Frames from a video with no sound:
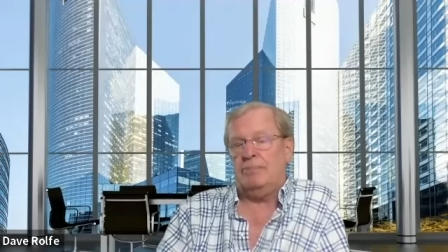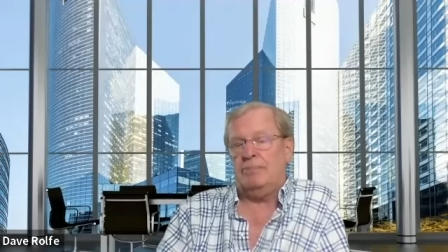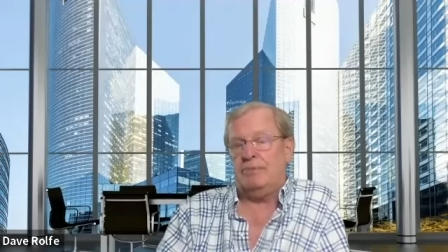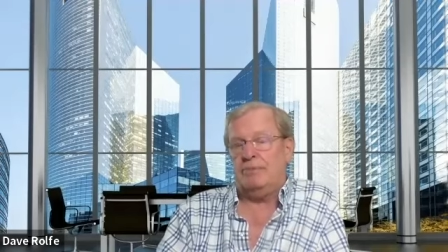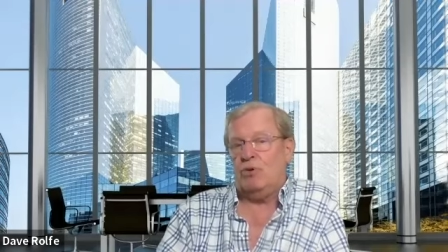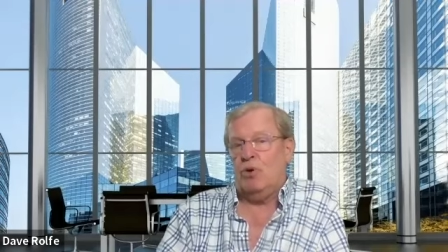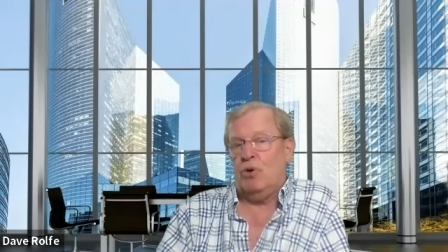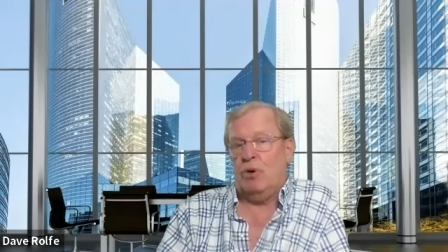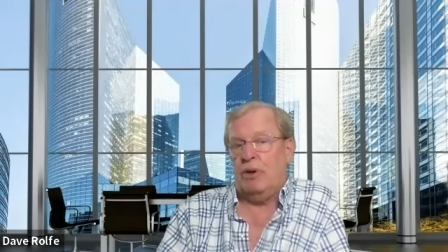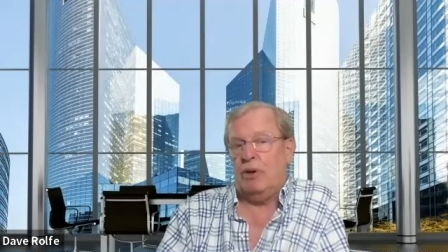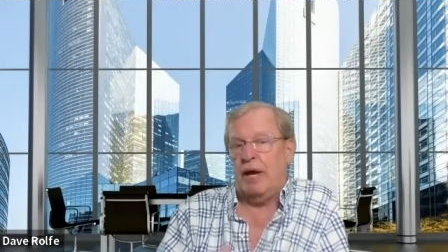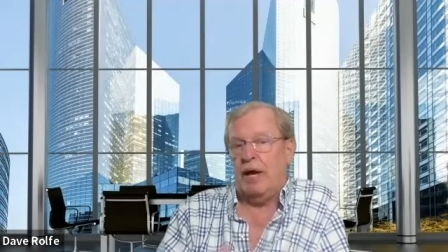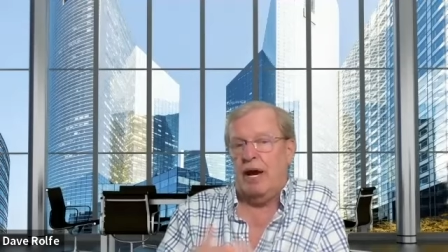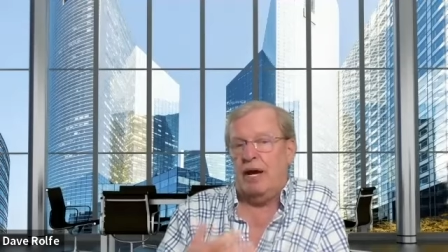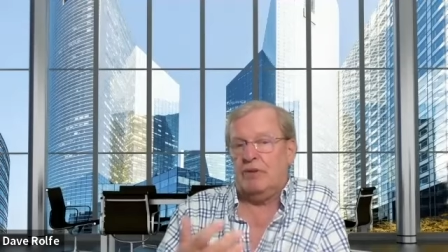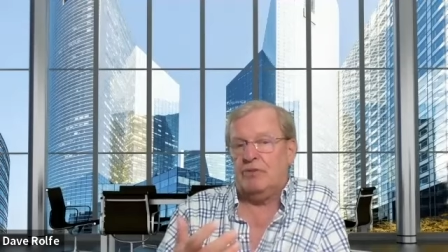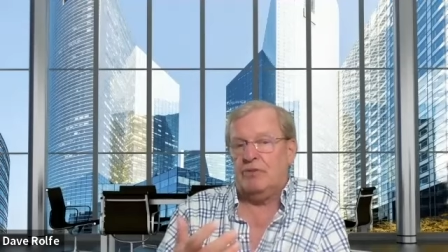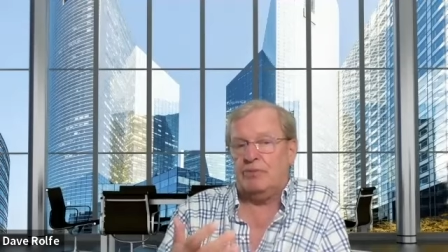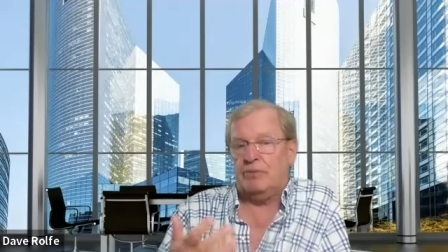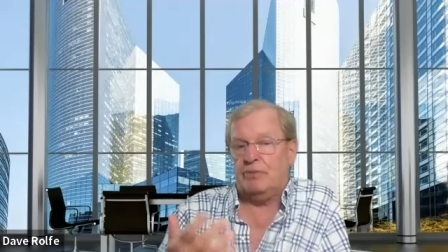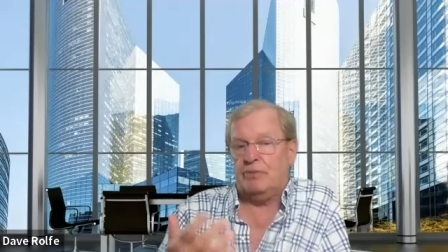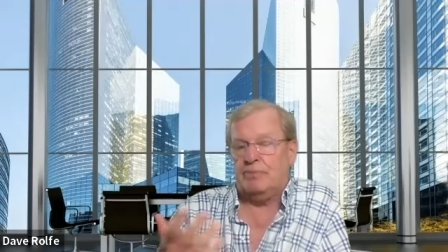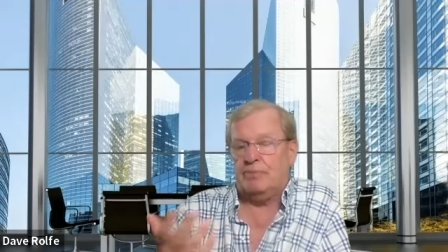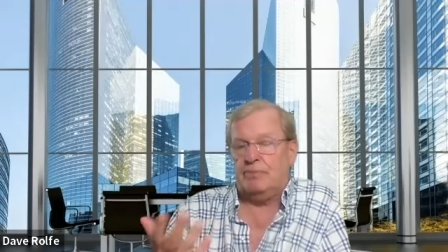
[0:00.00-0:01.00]
told
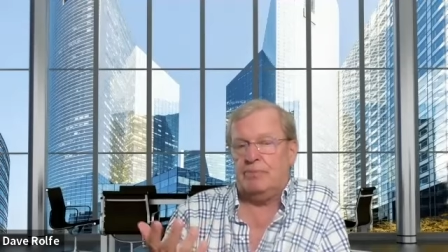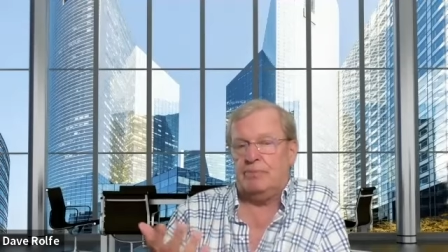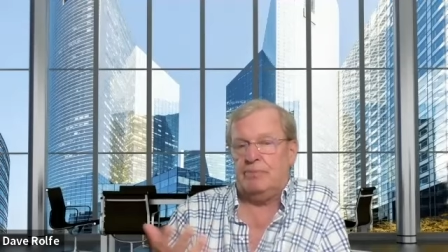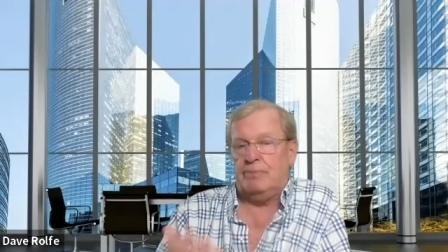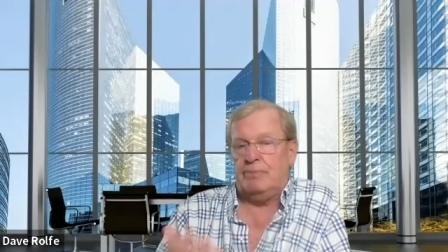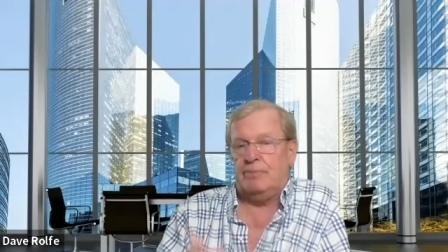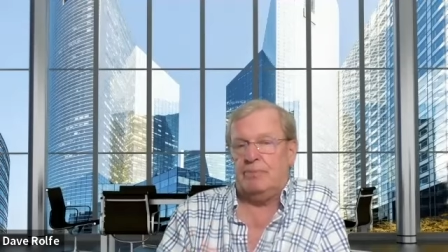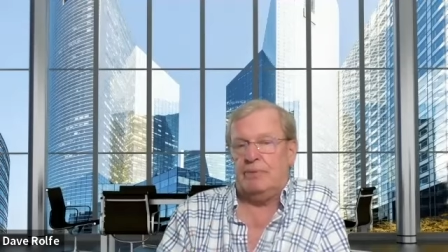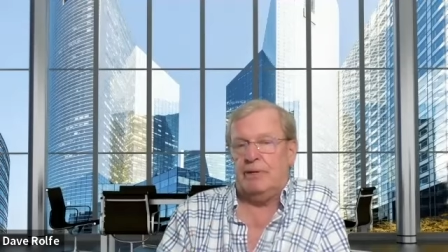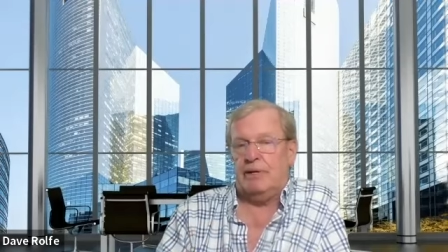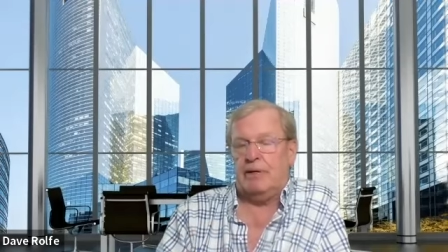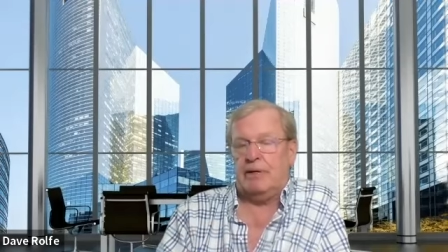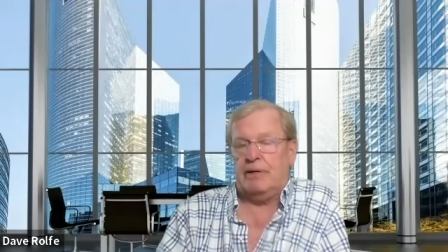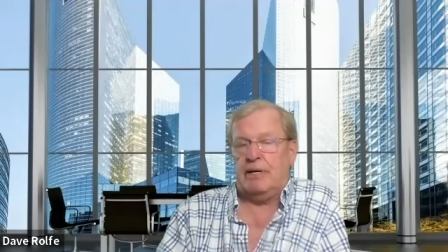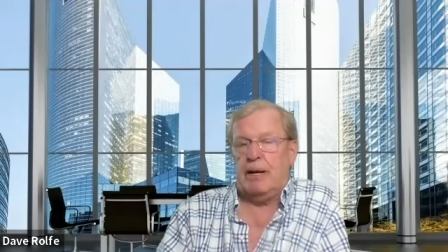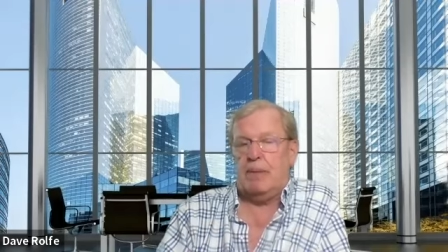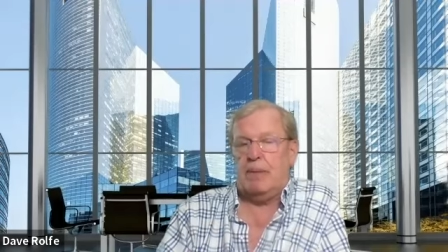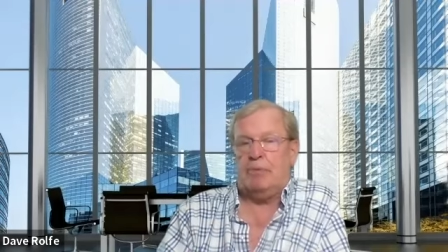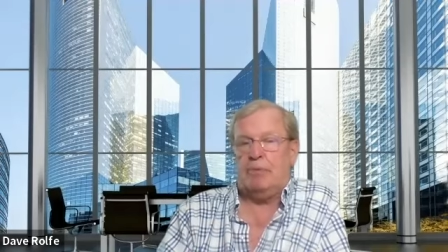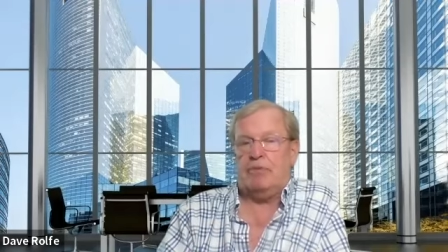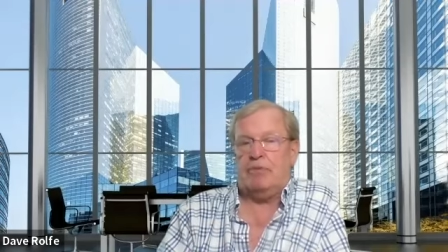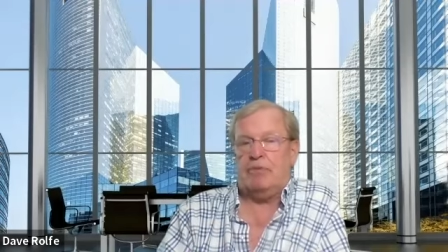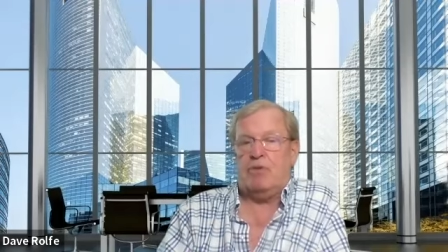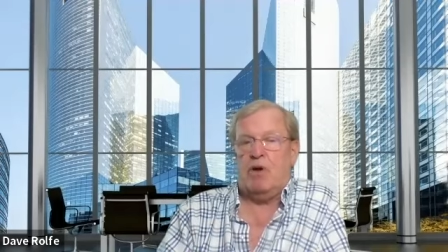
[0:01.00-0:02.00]
us in a
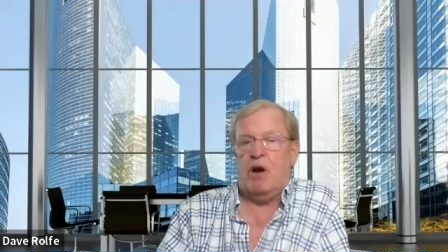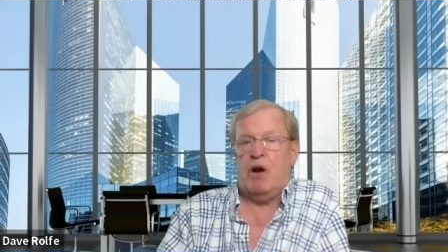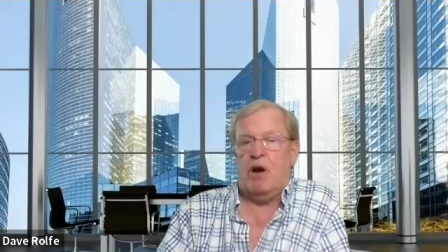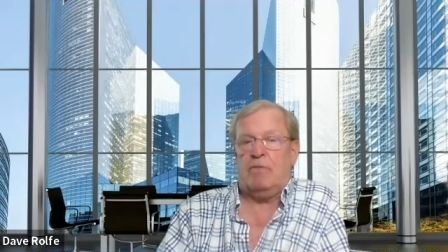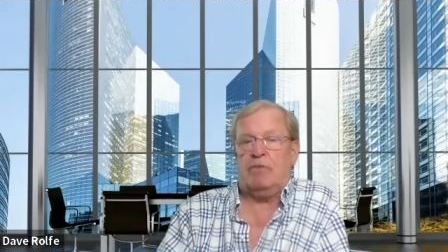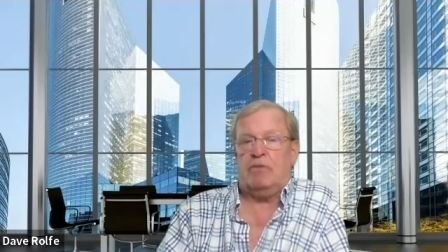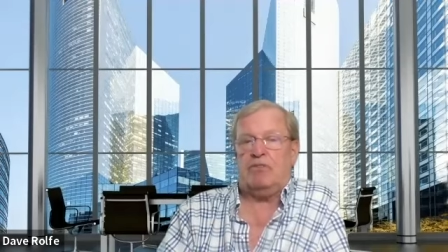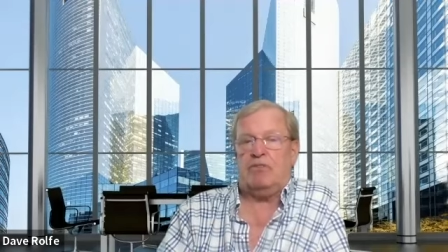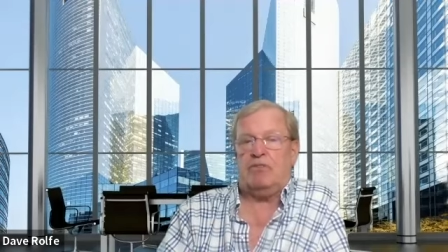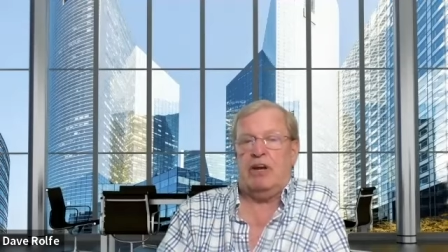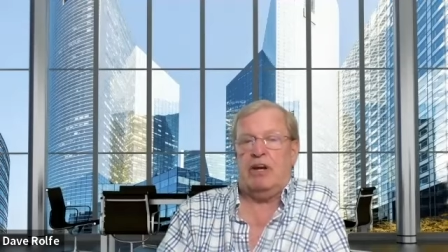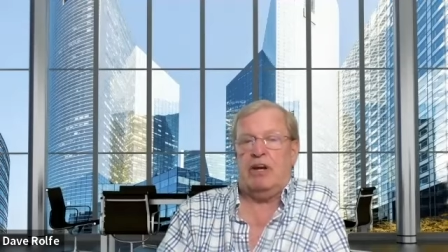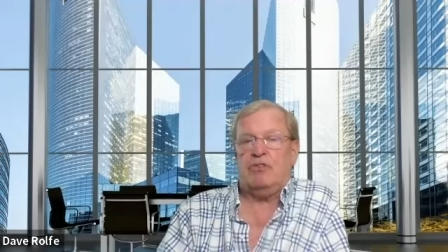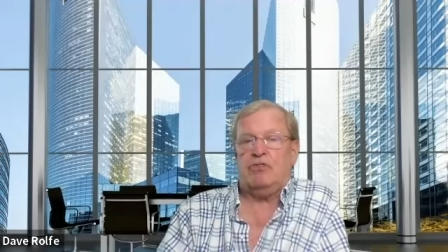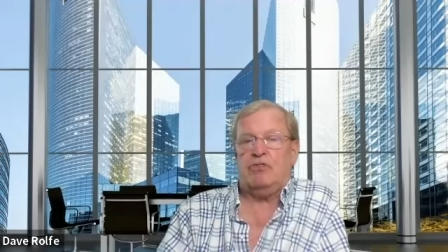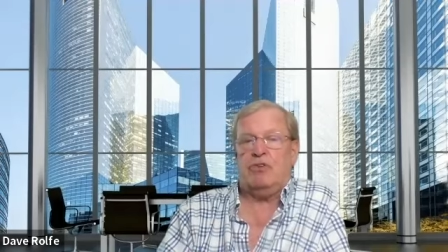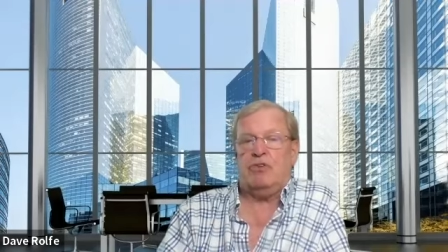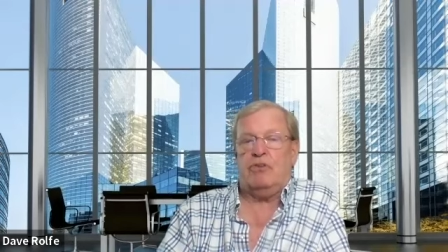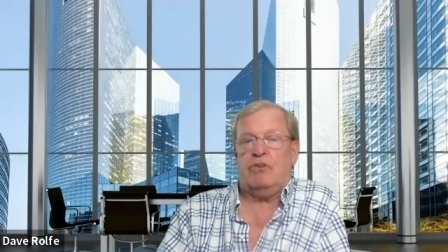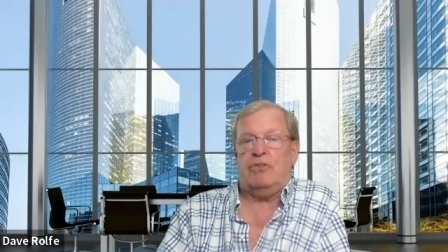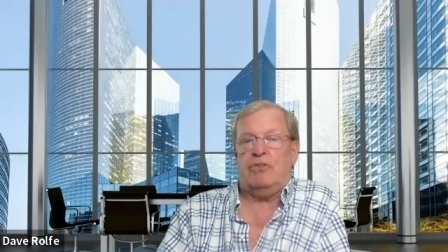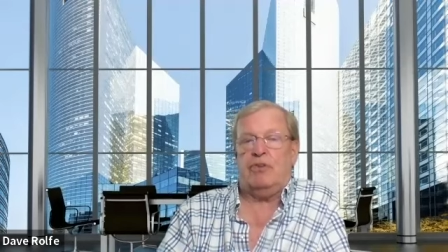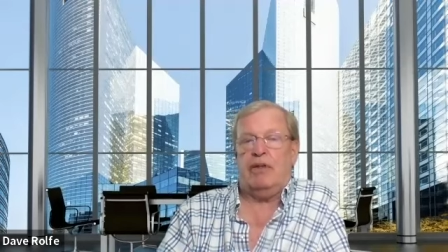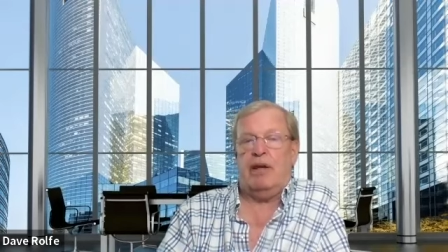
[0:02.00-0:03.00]
couple of
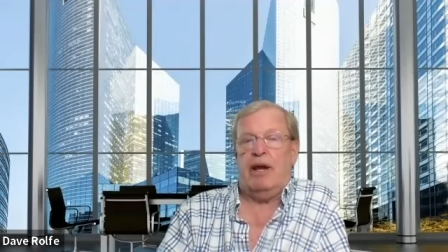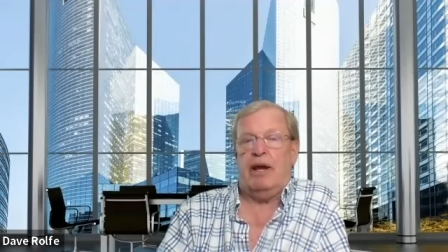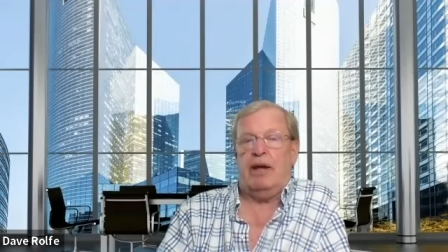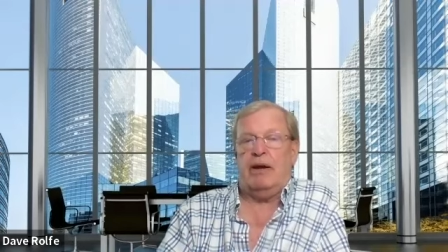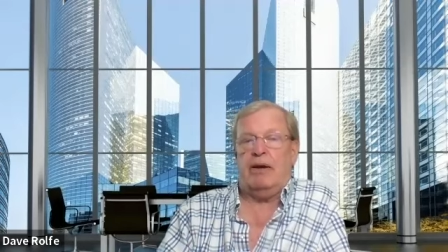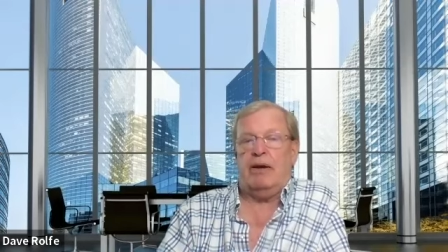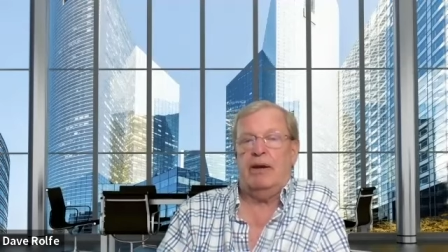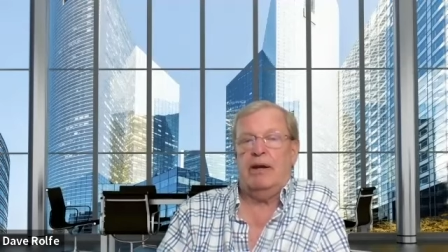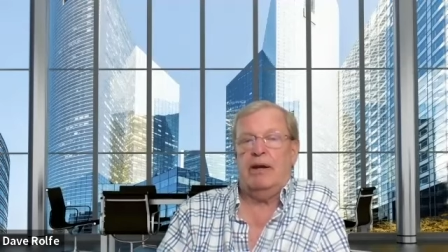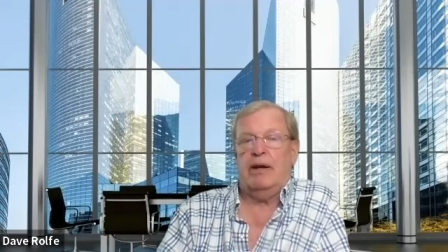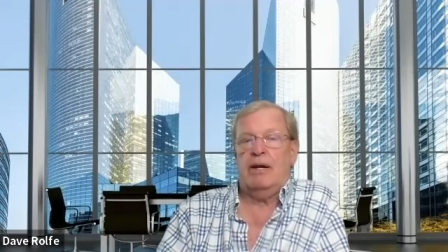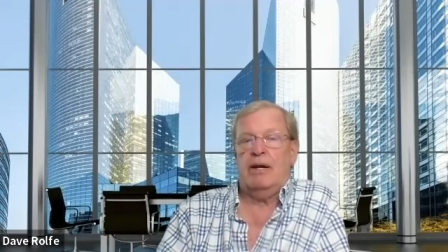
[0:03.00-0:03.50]
conversations that